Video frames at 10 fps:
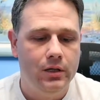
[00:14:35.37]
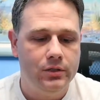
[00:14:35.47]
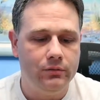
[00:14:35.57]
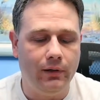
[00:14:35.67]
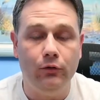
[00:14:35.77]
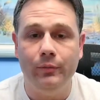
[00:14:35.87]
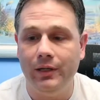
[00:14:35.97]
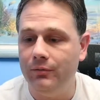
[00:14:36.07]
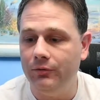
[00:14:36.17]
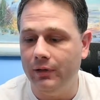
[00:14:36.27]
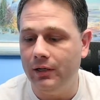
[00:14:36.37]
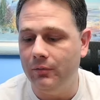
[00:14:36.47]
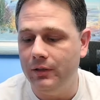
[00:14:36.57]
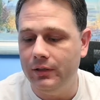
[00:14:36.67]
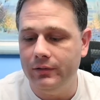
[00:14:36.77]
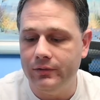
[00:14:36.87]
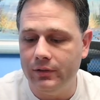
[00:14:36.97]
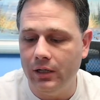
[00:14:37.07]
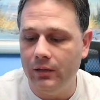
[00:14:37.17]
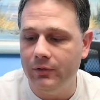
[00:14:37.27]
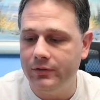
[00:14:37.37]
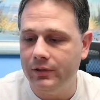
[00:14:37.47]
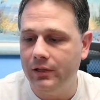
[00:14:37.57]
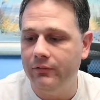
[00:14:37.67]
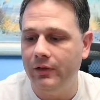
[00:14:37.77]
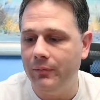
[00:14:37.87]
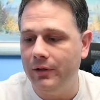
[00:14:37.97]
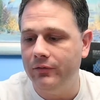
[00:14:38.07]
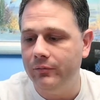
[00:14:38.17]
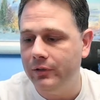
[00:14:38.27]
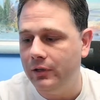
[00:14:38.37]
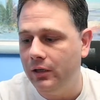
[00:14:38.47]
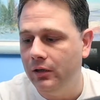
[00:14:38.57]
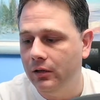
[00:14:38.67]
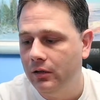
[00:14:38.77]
So I will be able to recommend these, and I'm excited for that possibility.